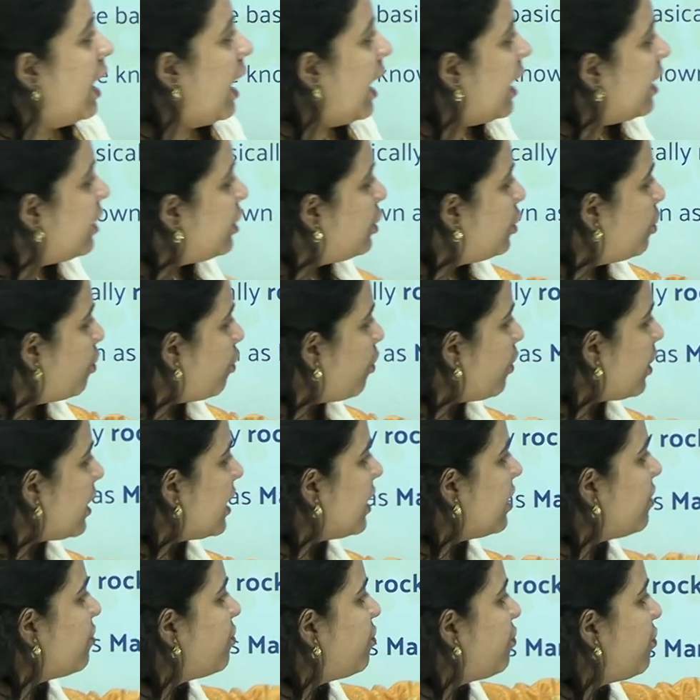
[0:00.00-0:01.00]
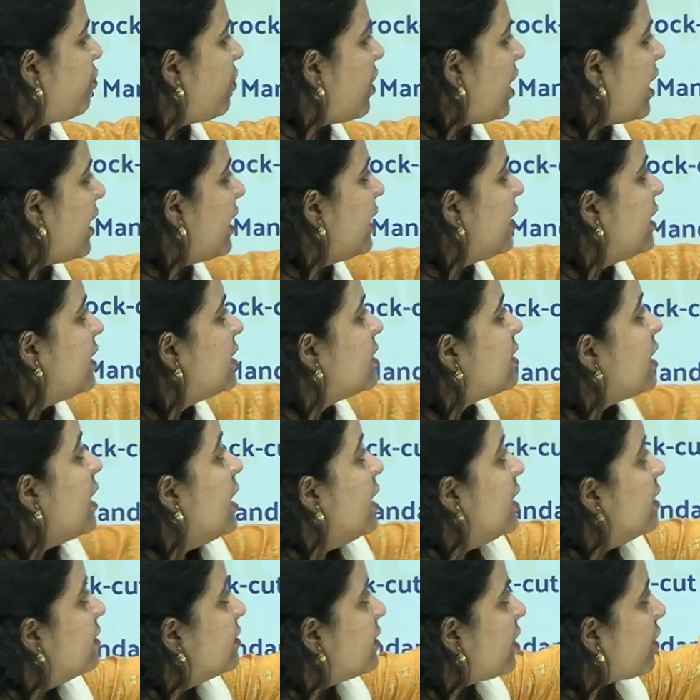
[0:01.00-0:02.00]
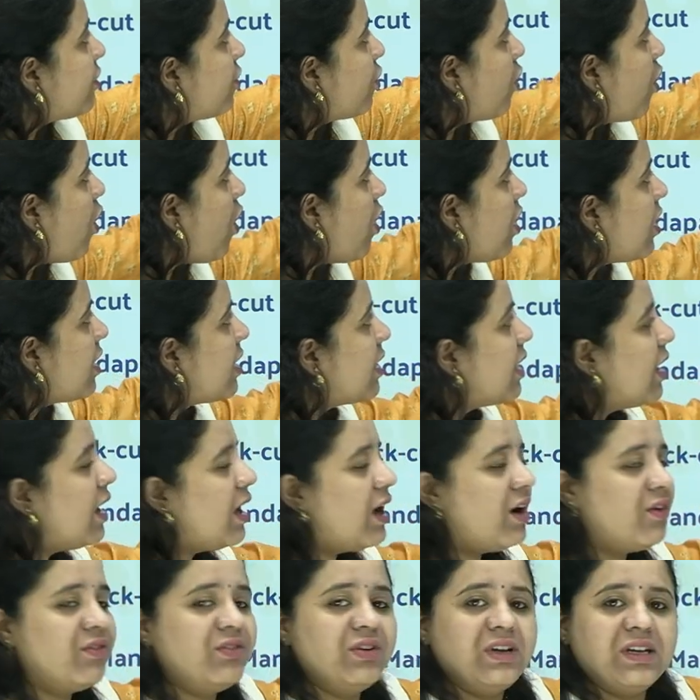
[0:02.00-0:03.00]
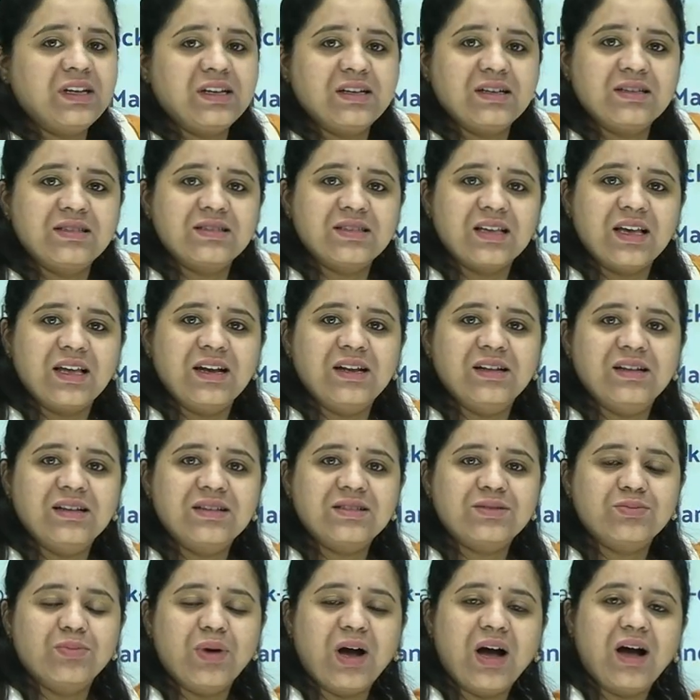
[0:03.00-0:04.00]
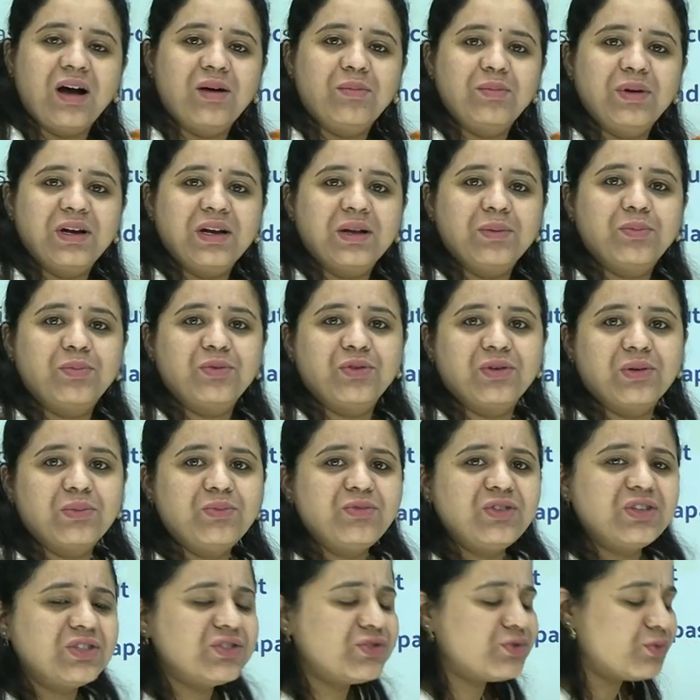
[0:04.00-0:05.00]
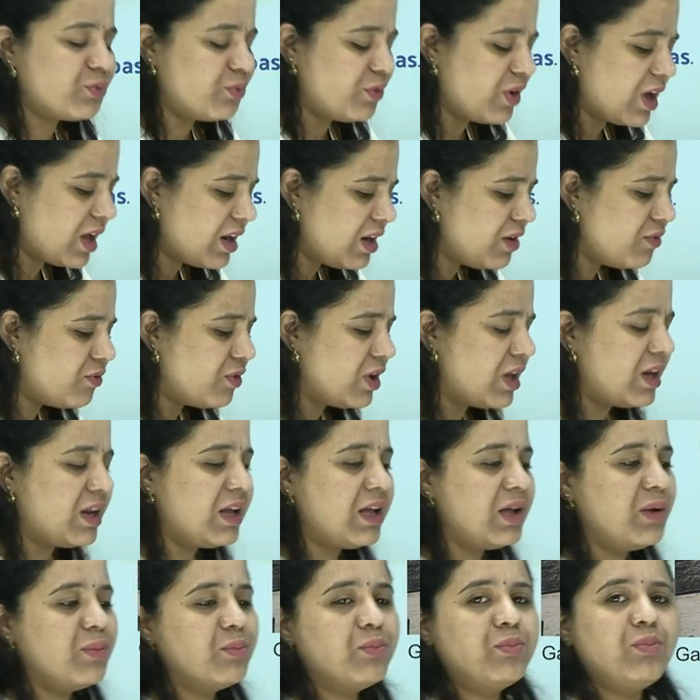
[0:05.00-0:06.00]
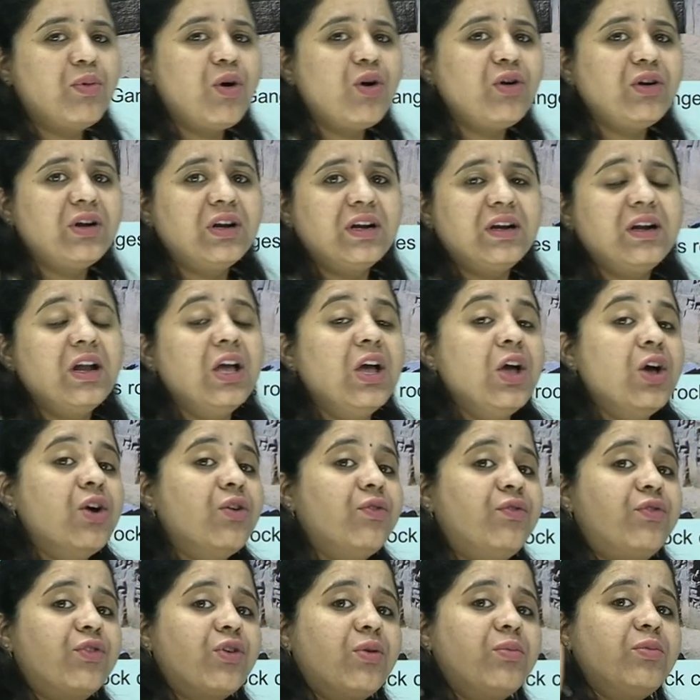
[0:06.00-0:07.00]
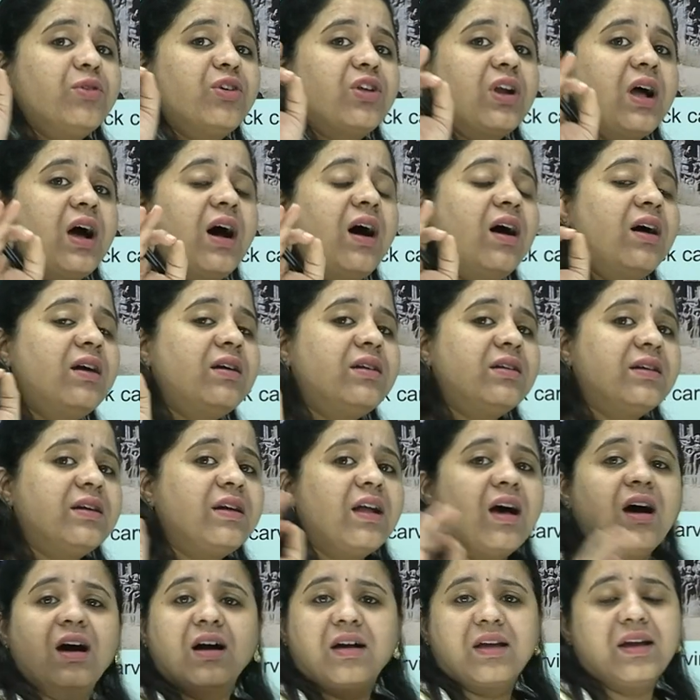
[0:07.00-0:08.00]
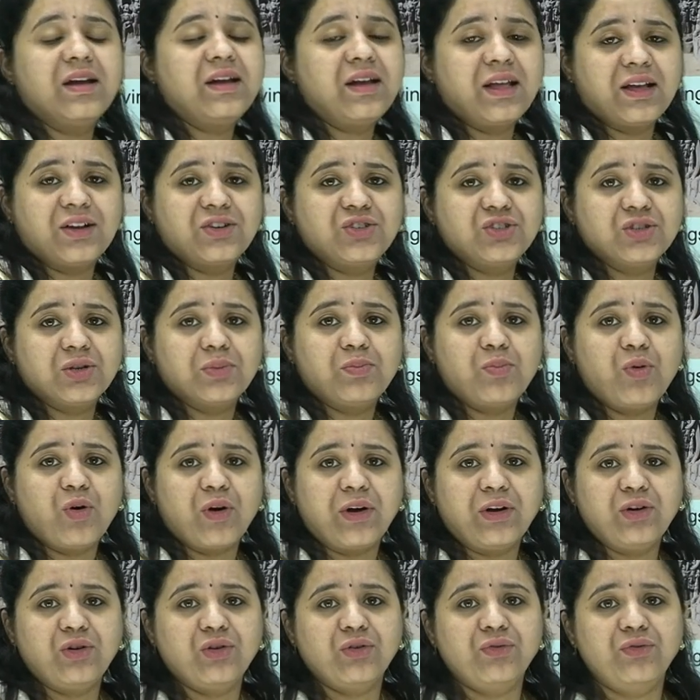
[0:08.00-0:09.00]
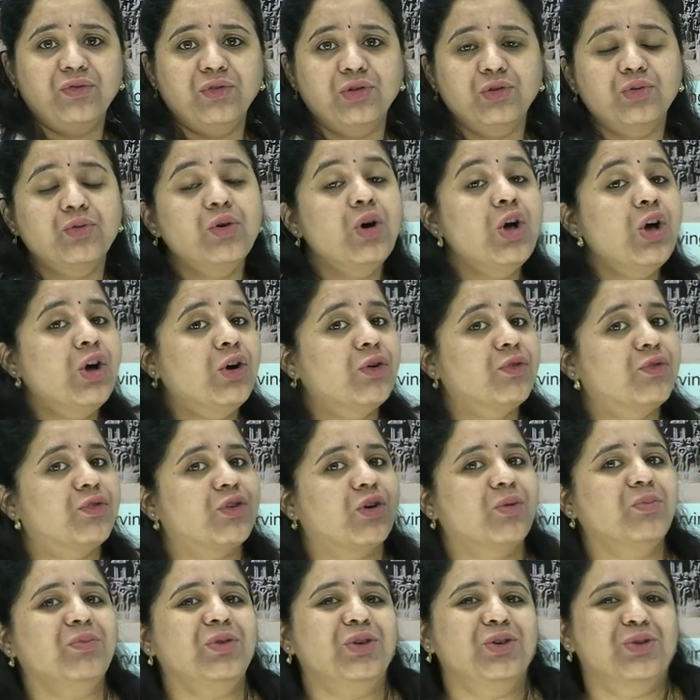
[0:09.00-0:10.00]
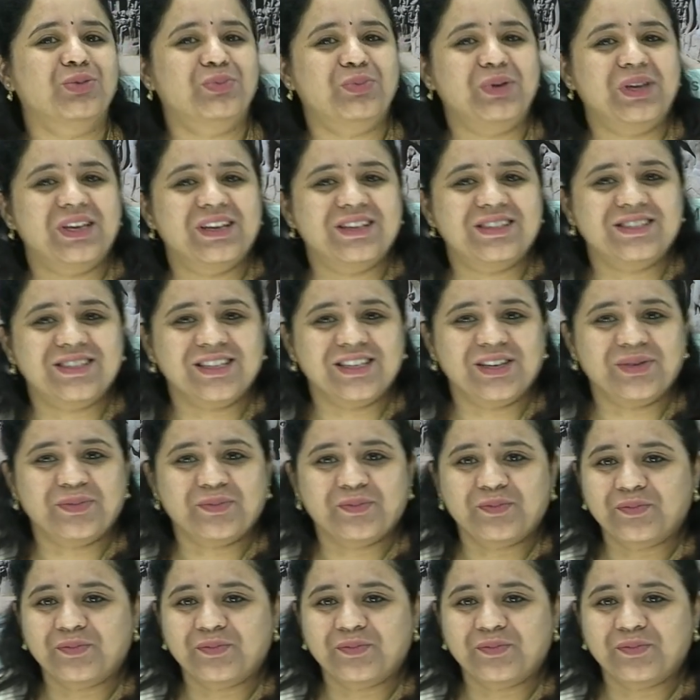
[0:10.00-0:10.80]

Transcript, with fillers: And you can find the rock carvings in this Mahabalipuram, which is very, very important from your art and architecture point of view from UPSC.